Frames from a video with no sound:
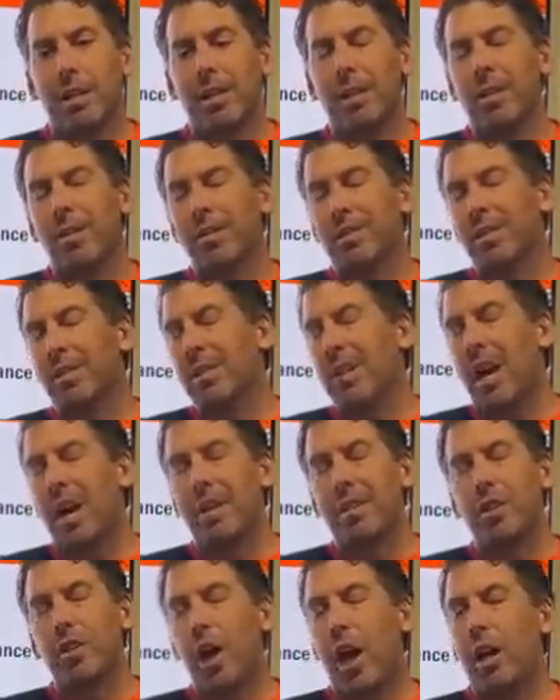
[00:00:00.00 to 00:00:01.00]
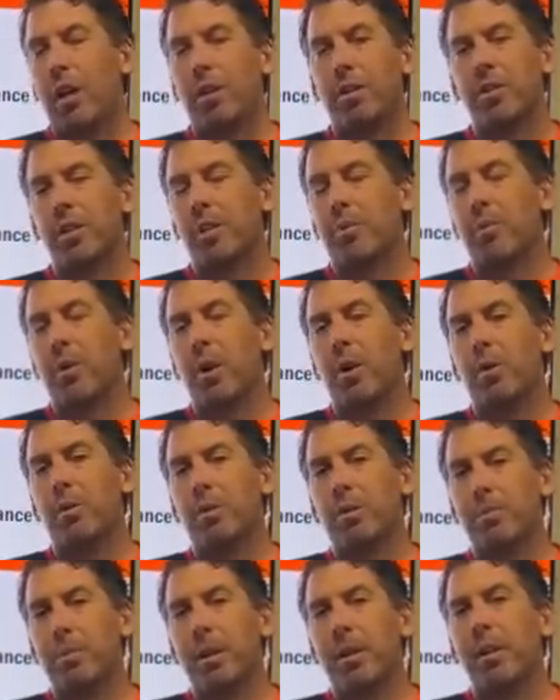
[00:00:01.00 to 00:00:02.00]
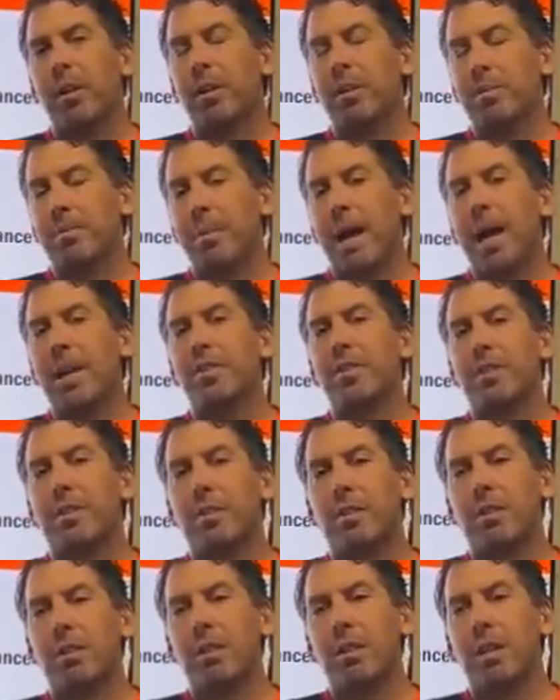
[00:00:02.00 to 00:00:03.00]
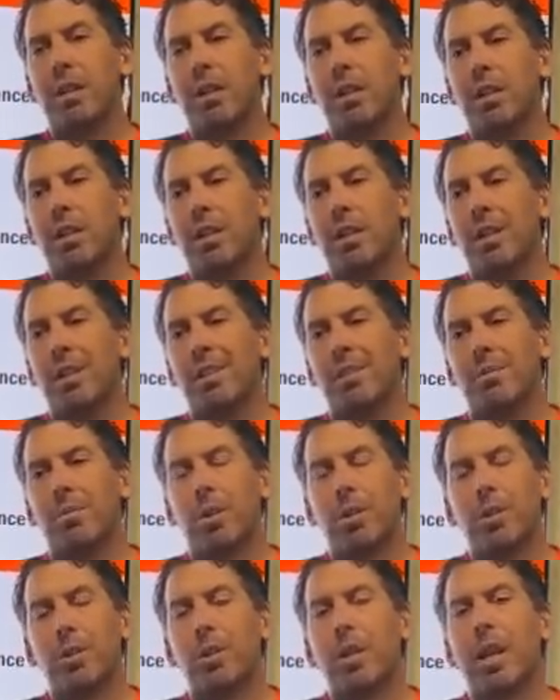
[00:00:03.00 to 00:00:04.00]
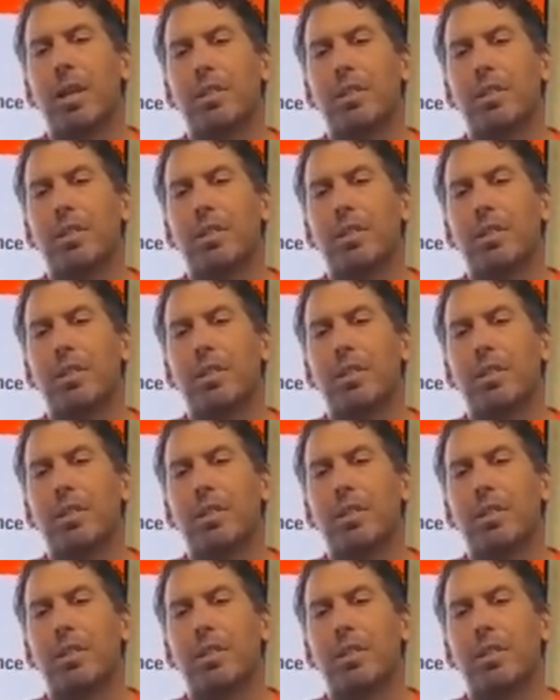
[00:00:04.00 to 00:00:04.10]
you know, it's not challenging roads, but it is magical, and what you